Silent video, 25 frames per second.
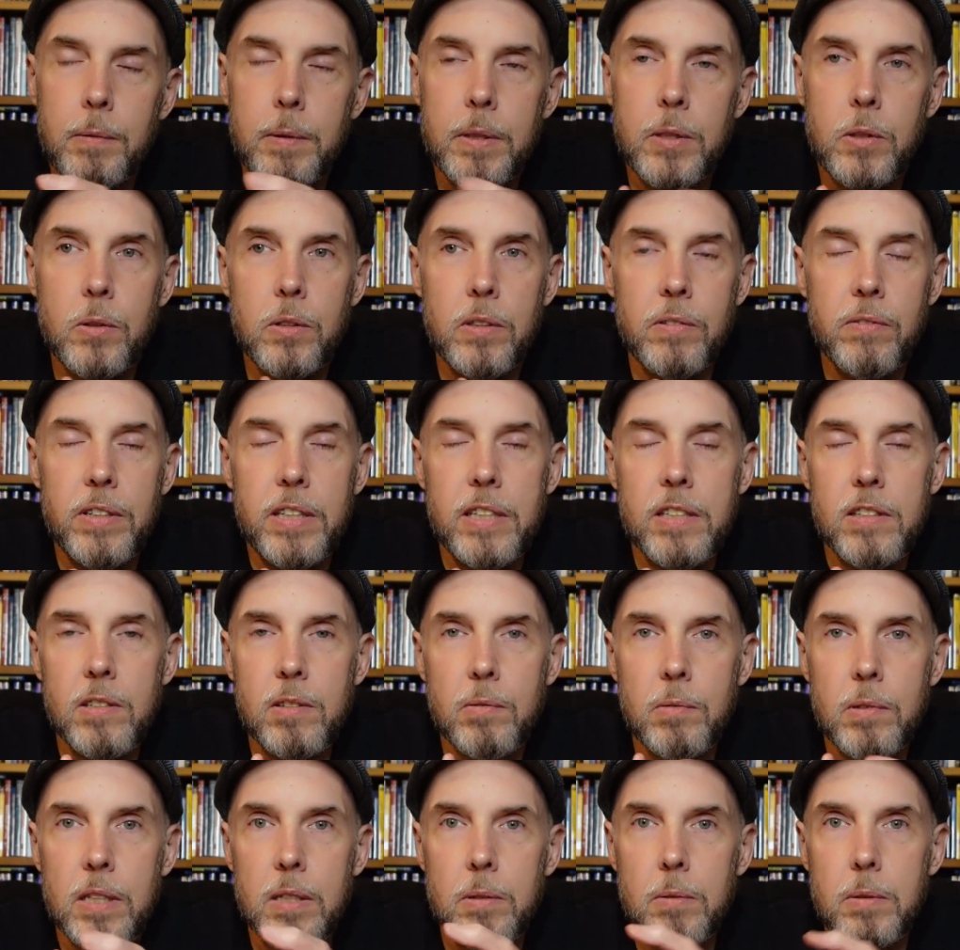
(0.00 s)
We do
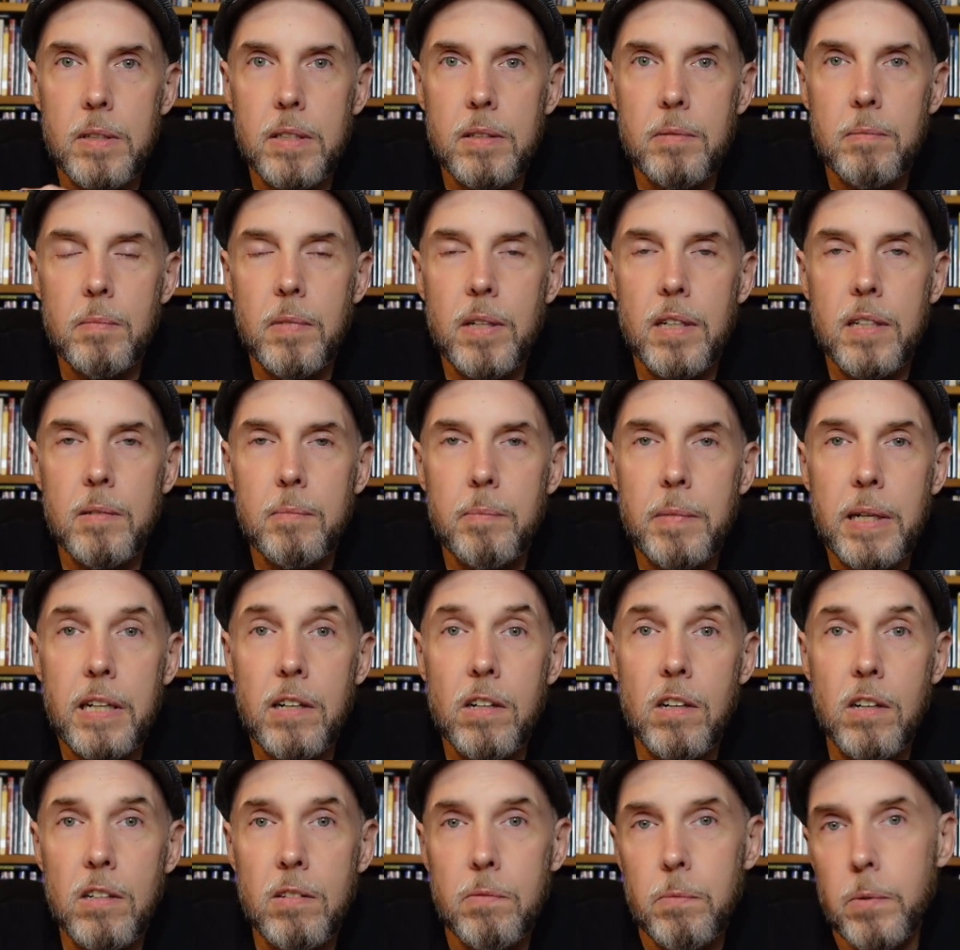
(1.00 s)
events because we
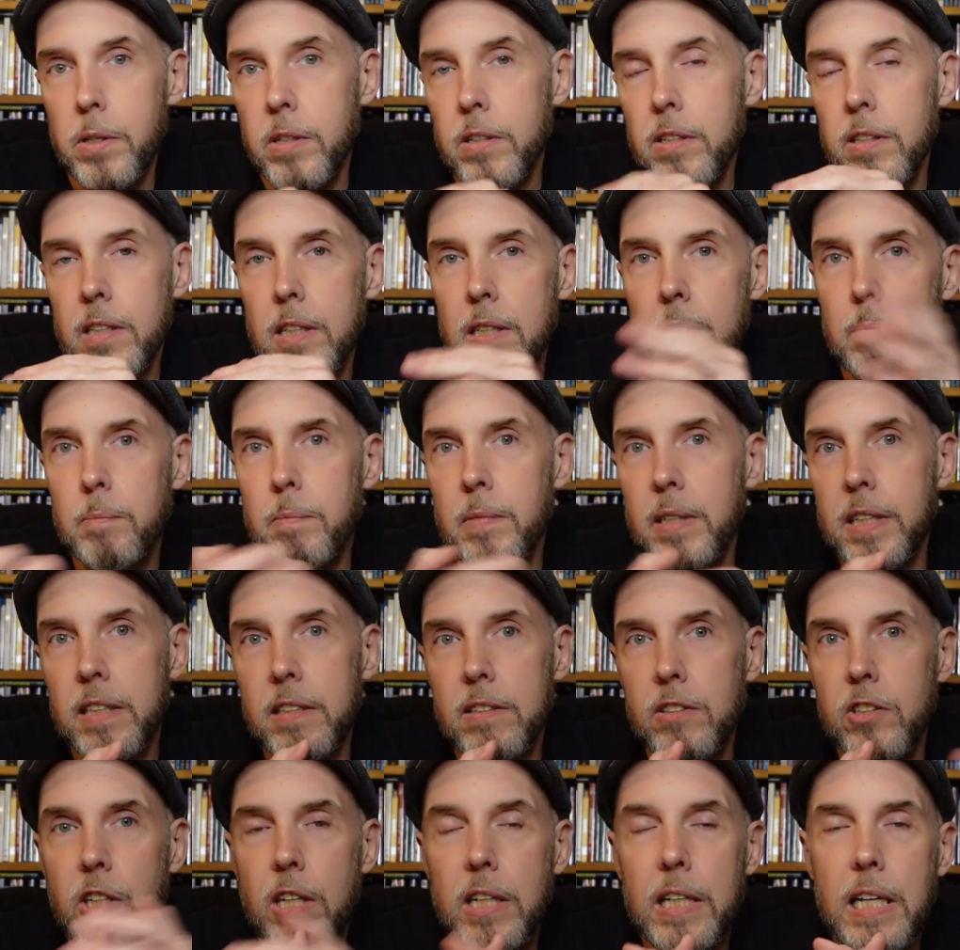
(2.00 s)
make art where you can come
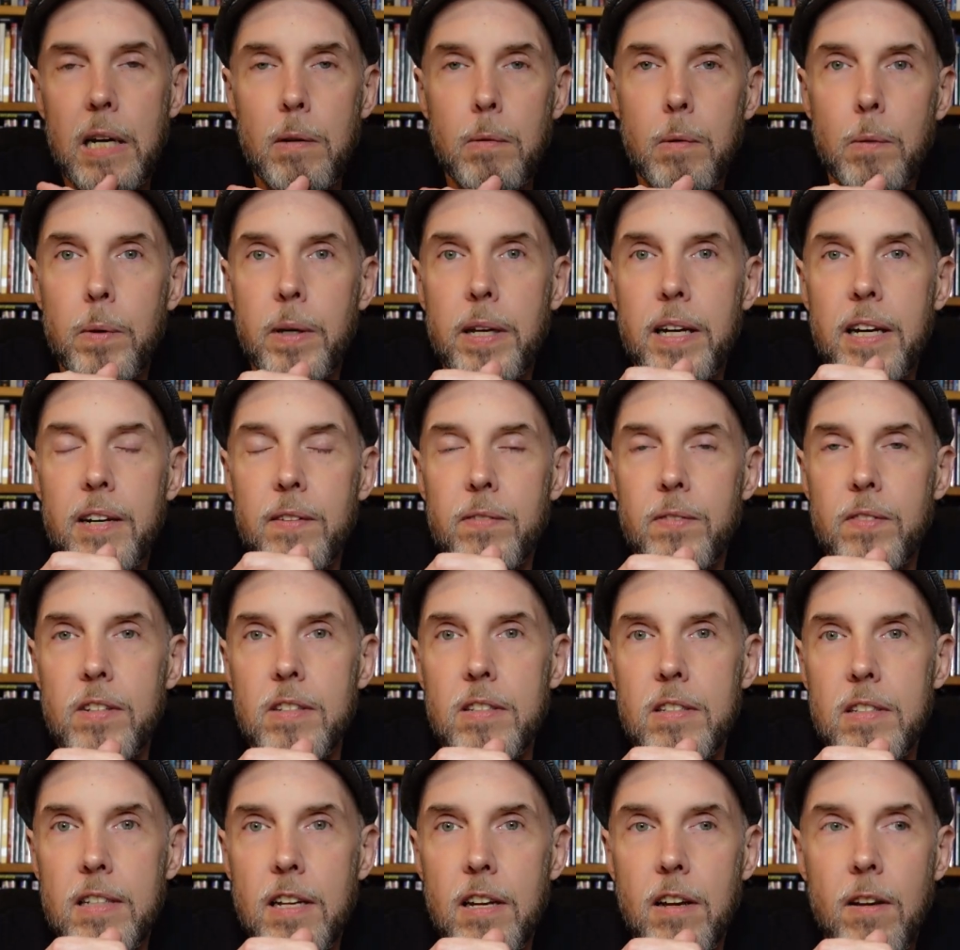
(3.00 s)
and check out what we have
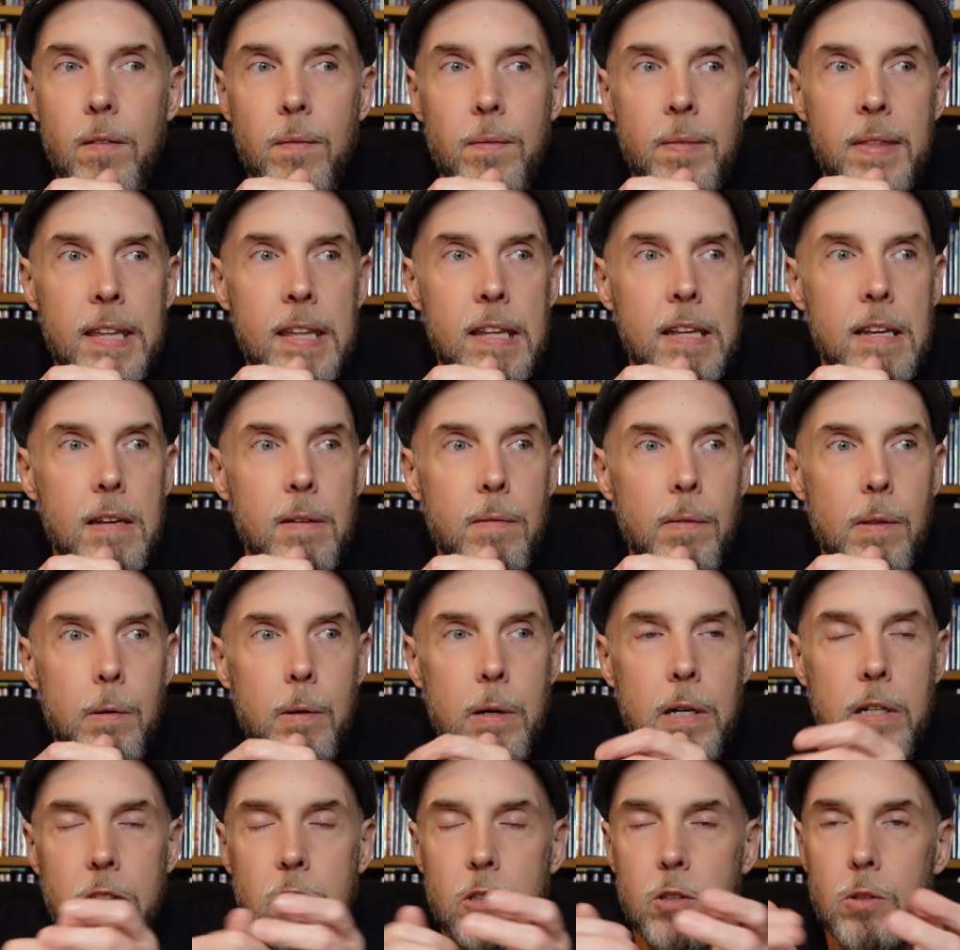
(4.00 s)
to sell.
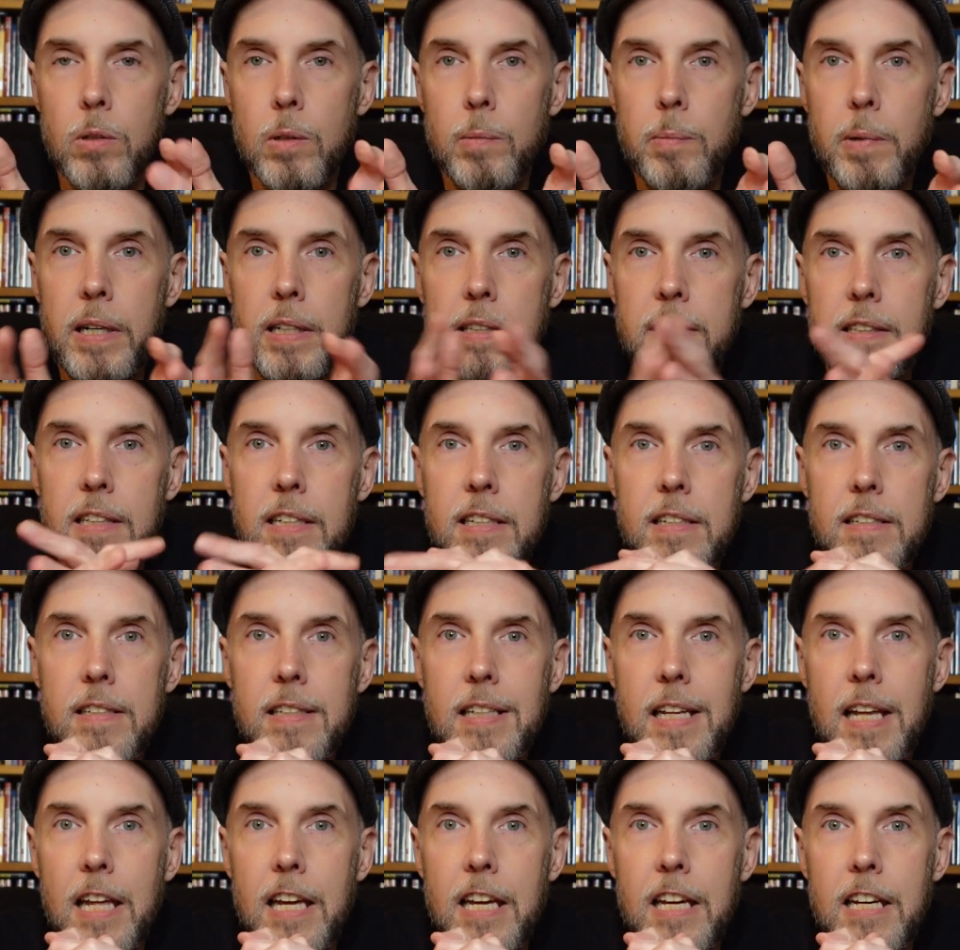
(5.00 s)
We also do a
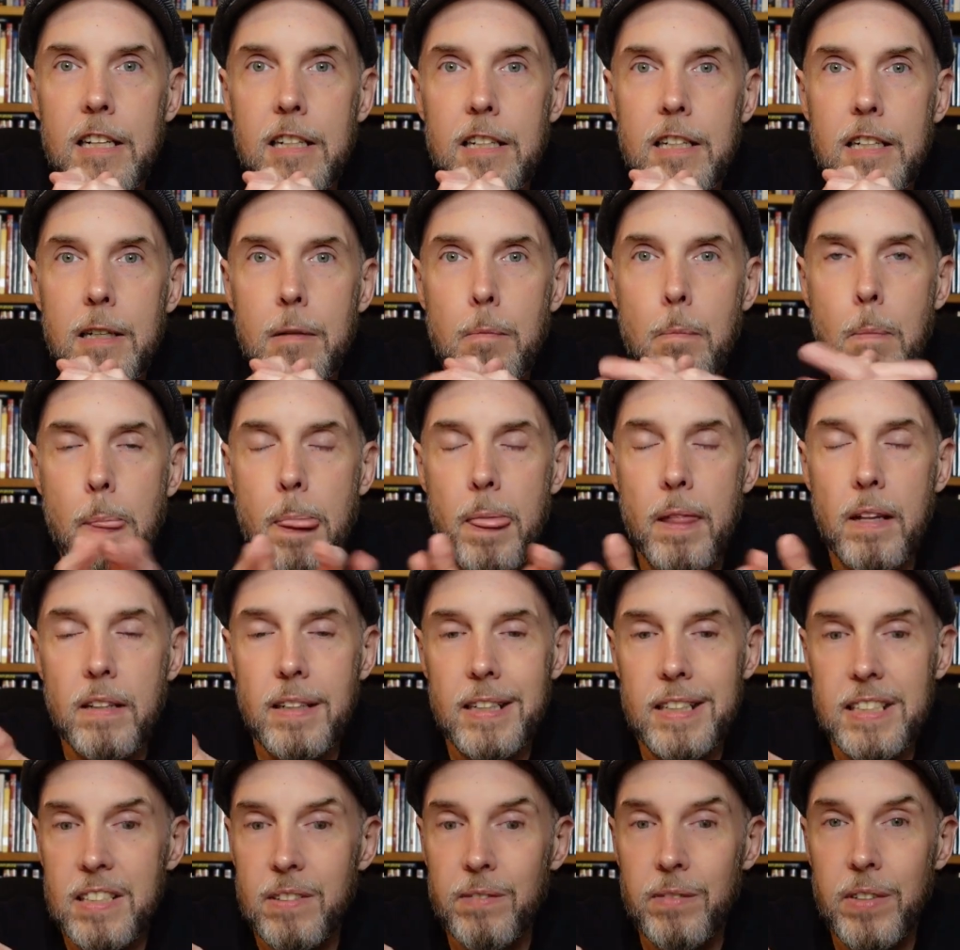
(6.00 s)
podcast and
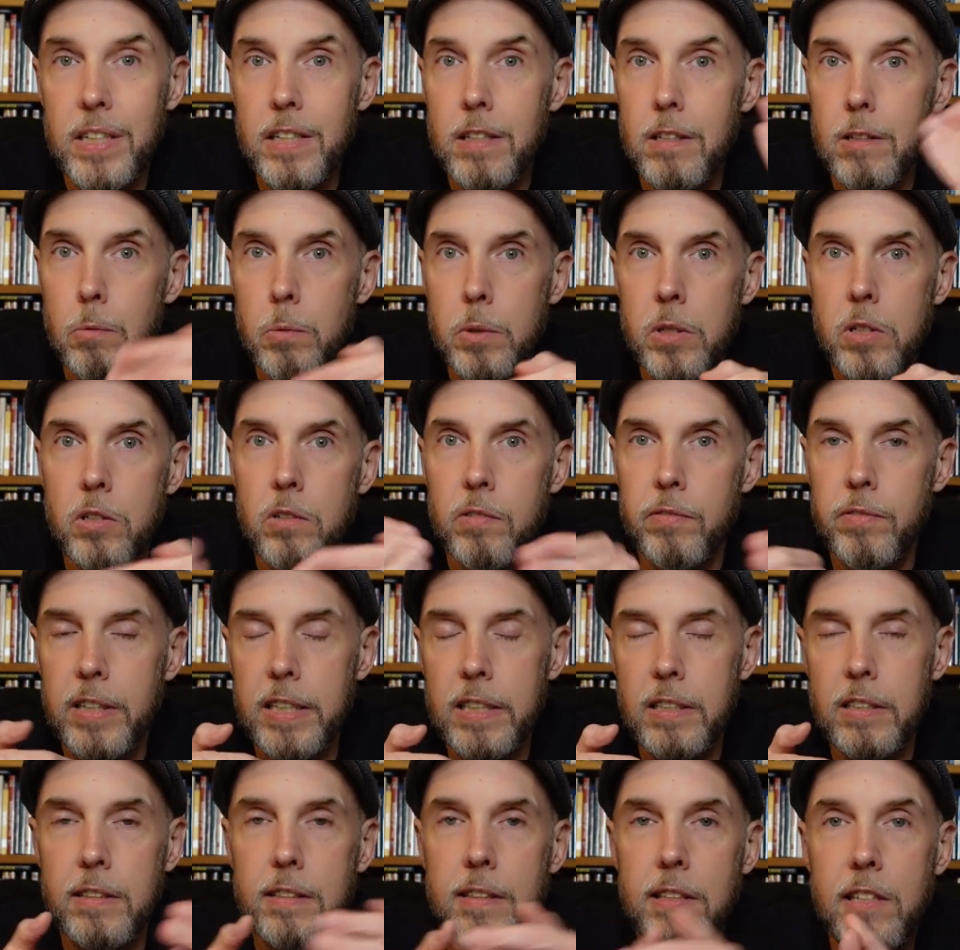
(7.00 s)
lots of videos, which you'll
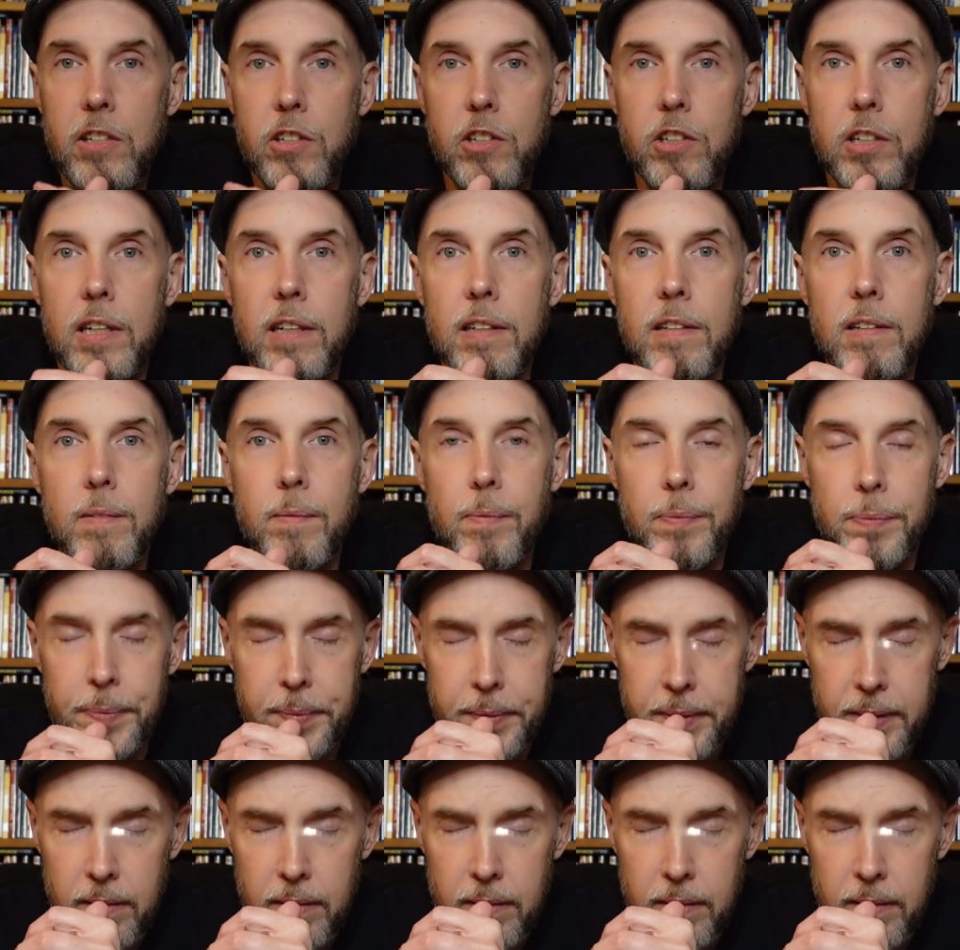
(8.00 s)
find on this channel,